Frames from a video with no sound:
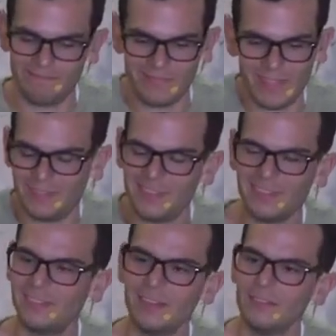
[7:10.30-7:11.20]
it
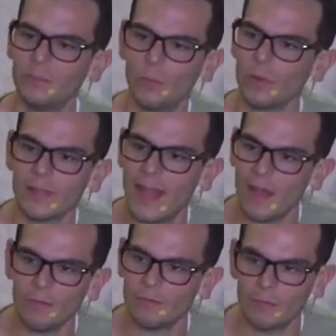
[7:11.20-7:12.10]
just doesn't work
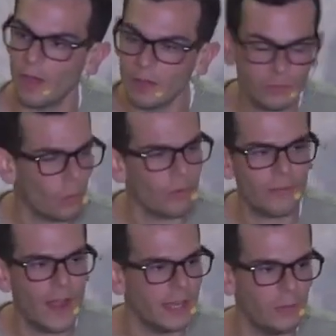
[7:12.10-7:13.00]
out for us or
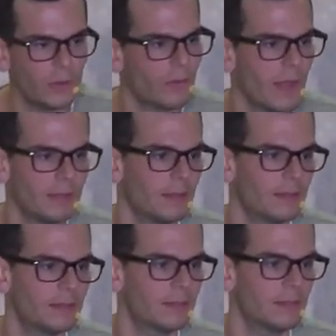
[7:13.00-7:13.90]
for anyone around
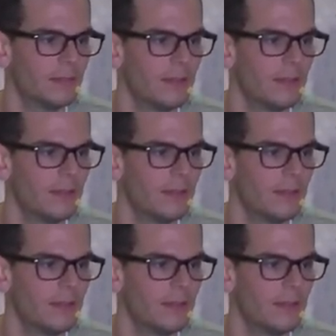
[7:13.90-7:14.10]
us.